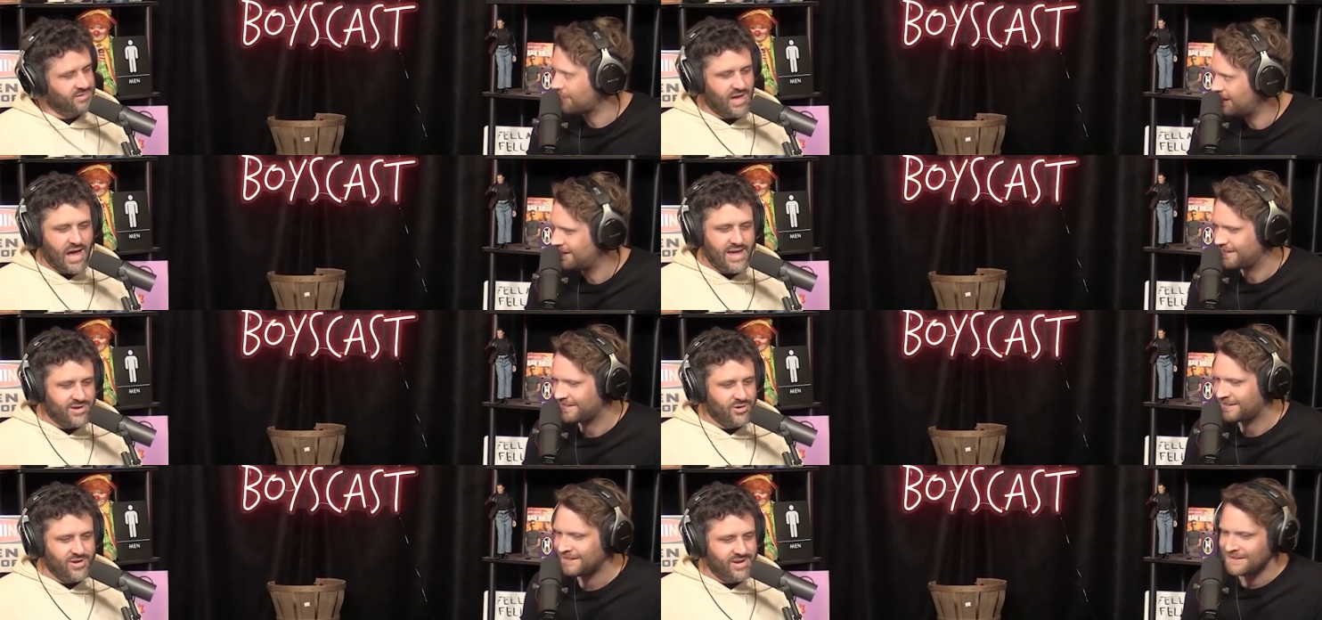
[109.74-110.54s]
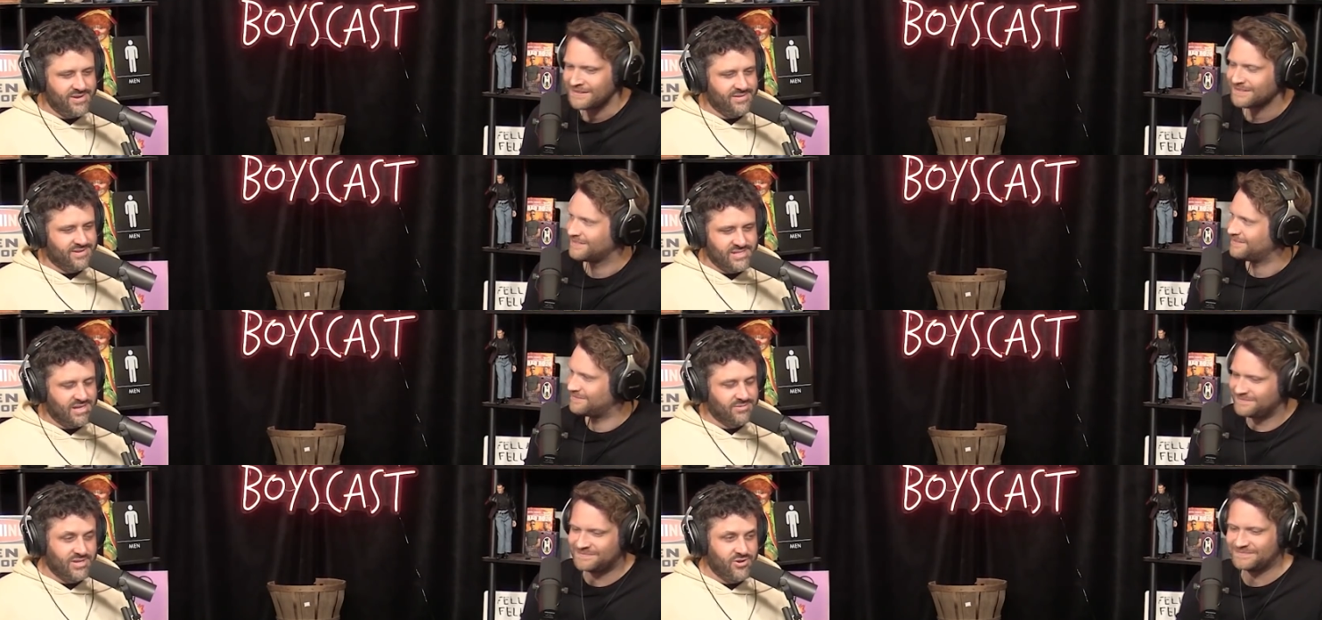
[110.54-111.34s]
Speaker 1: it. I couldn't because I
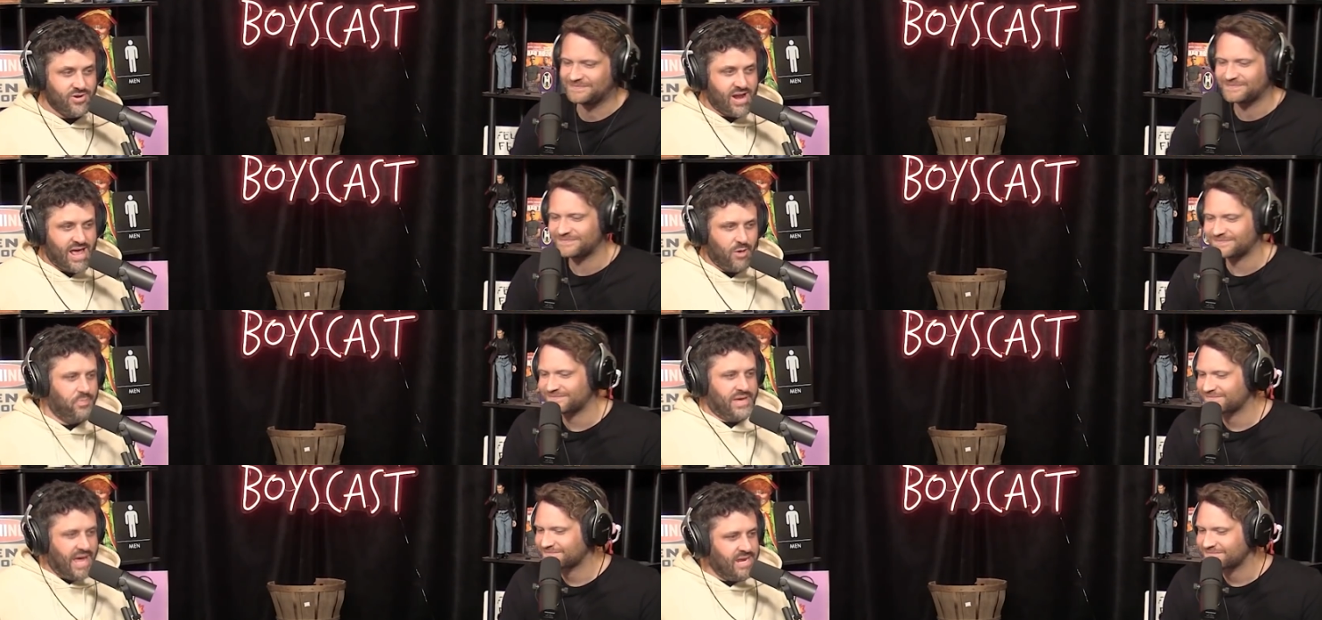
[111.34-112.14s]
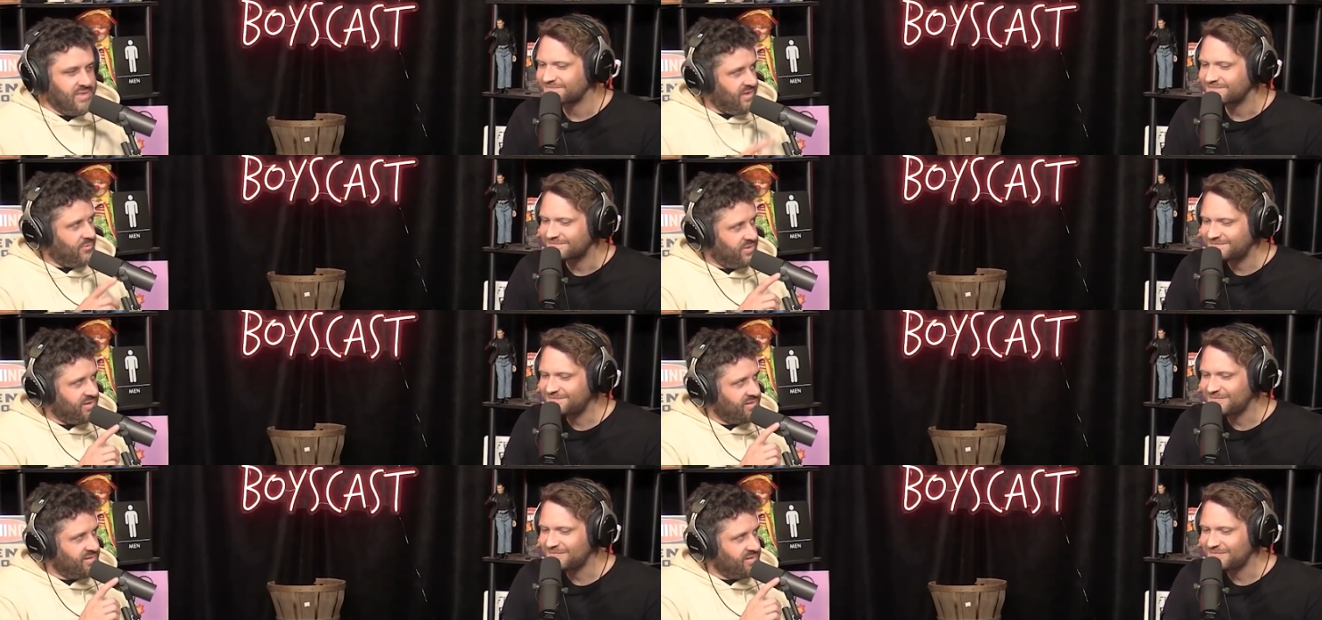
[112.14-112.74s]
was like, "You're not helping anything with